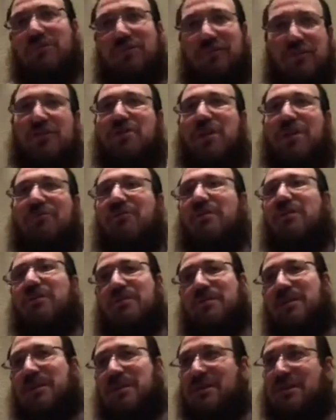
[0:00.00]
finish off with this
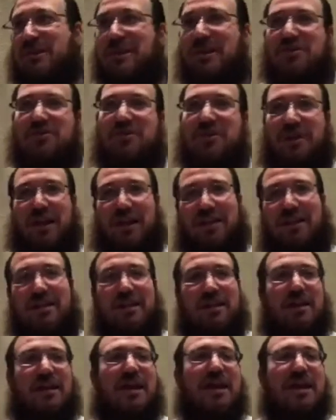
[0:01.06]
because it's an interesting idea,
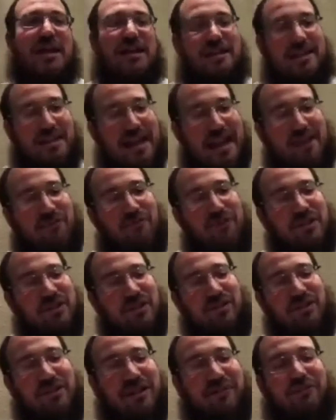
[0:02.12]
that every
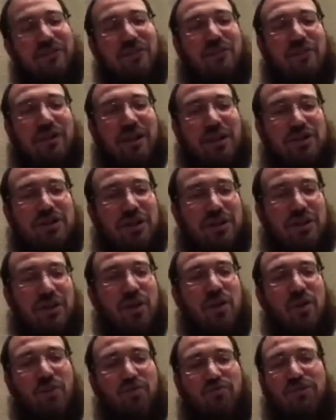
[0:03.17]
single level of creation
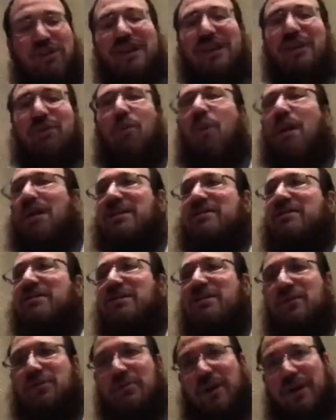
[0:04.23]
really wants this
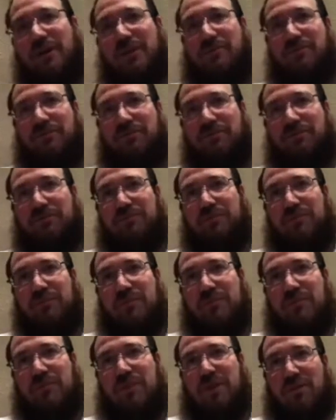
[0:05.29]
as well.
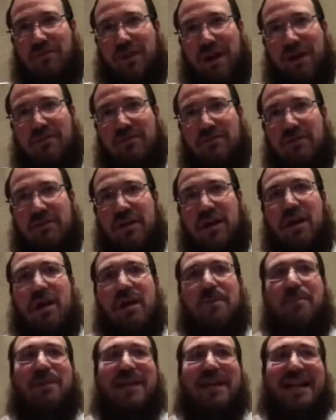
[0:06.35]
Right?
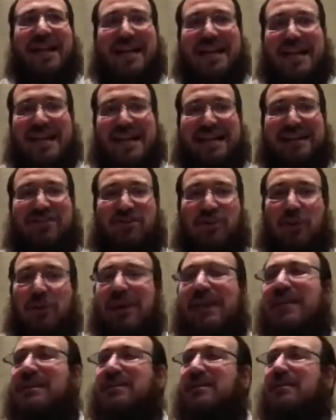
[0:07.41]
But it's so
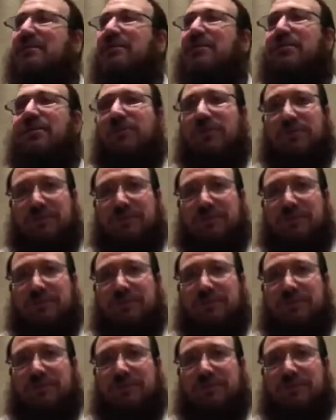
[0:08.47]
easy to do.